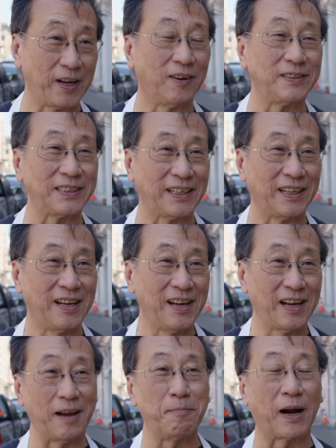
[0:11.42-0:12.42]
you know,
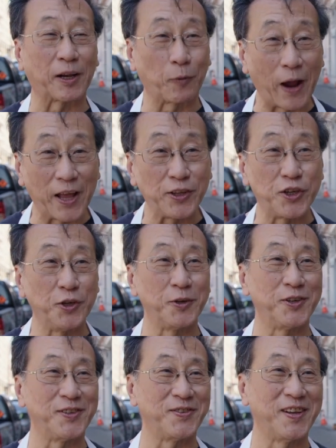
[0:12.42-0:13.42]
and my
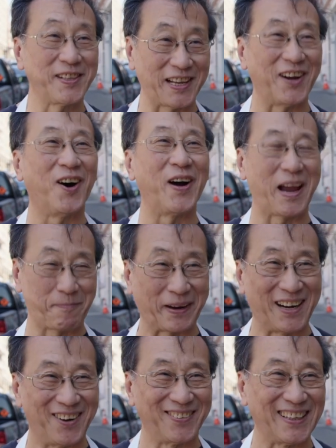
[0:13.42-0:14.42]
grandchildren, they all
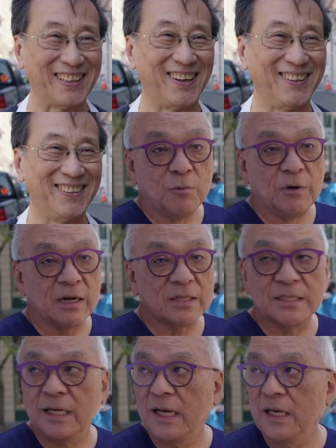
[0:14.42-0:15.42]
helping out right now. We're
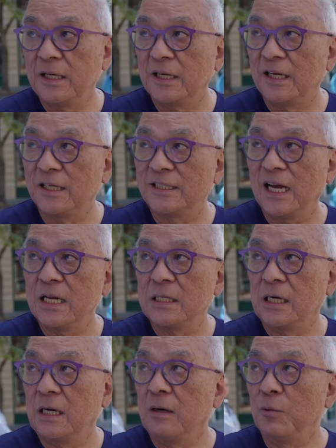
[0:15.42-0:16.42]
outside Tai
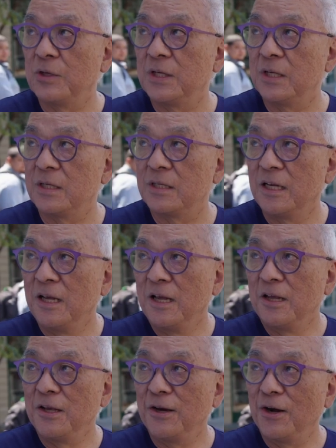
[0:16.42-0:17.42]
Tung, which is,
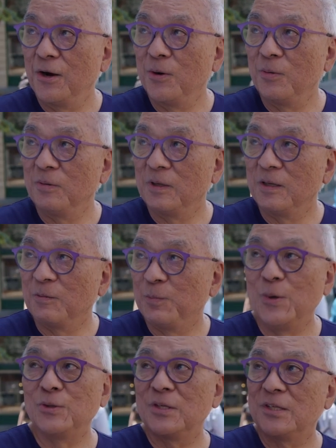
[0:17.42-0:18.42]
you know,
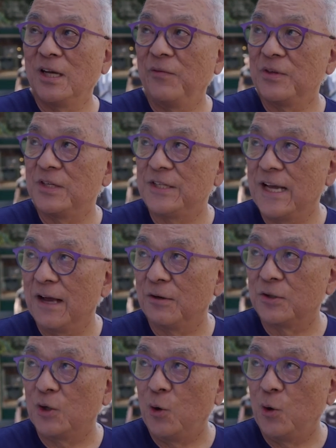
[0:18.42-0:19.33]
bills itself as Seattle's